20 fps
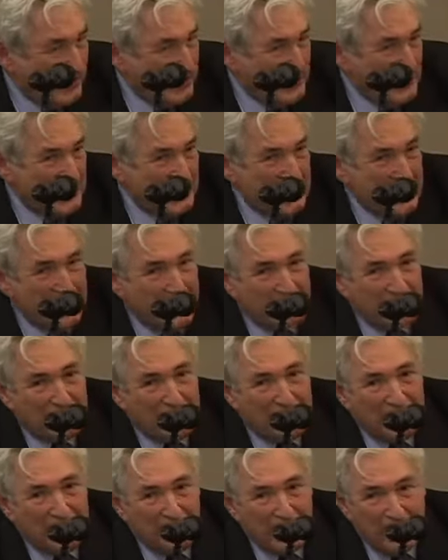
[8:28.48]
this is
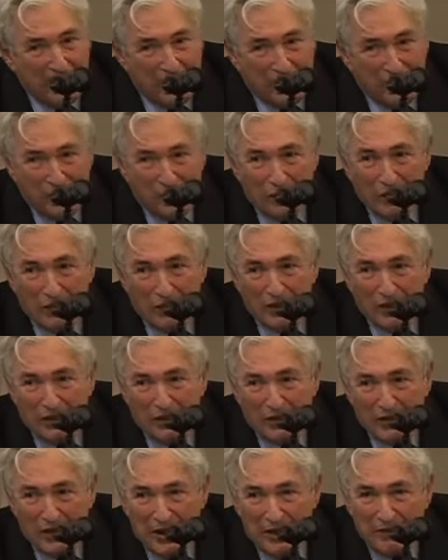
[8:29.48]
not any longer
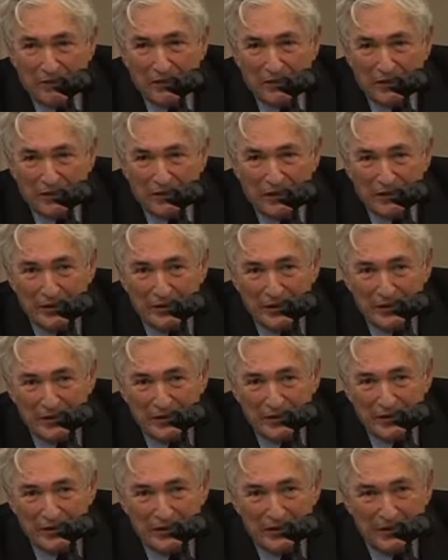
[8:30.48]
the Africa
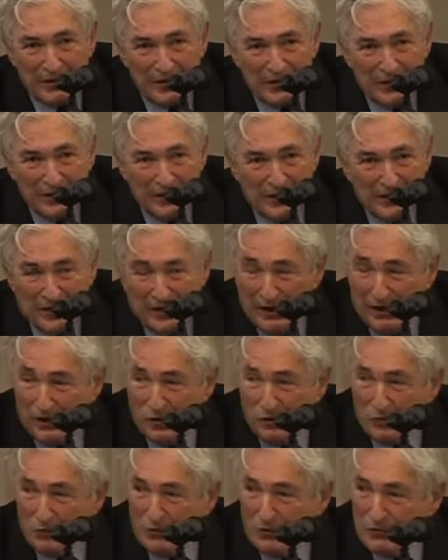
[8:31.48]
that I
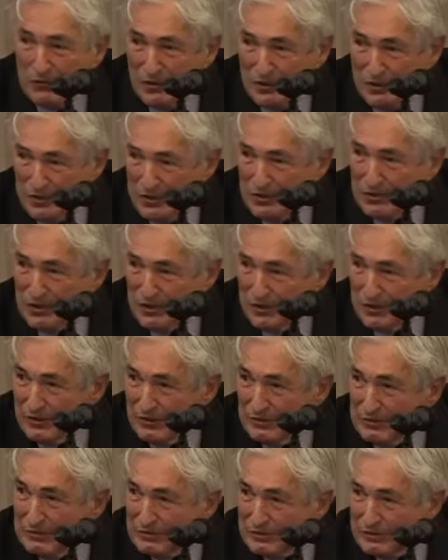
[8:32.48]
knew 50 years ago.
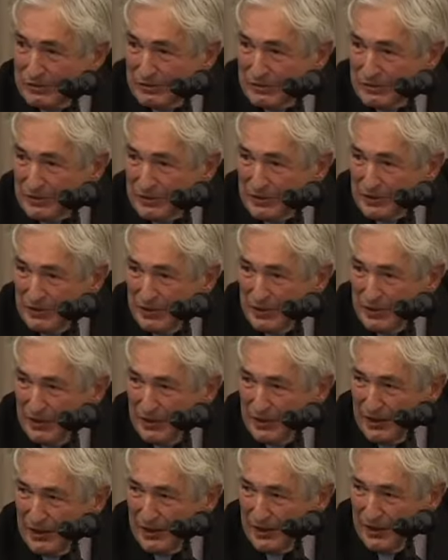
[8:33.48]

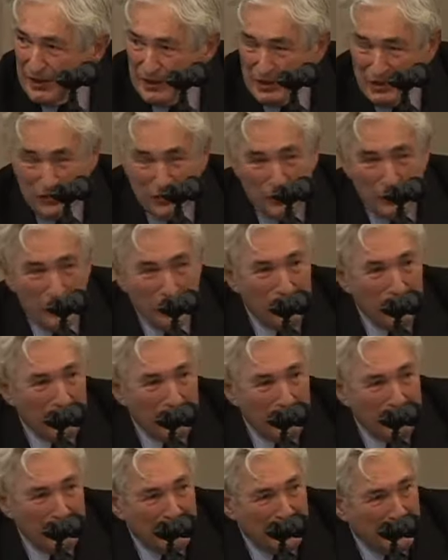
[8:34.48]
It's no
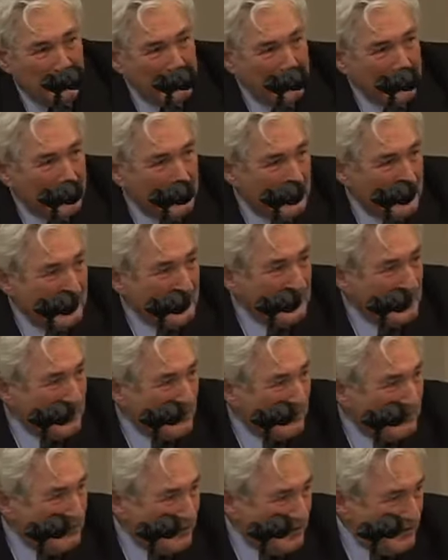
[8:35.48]
longer an unconnected
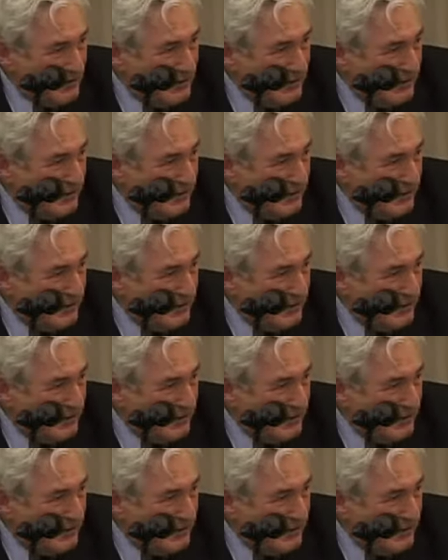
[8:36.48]
Africa.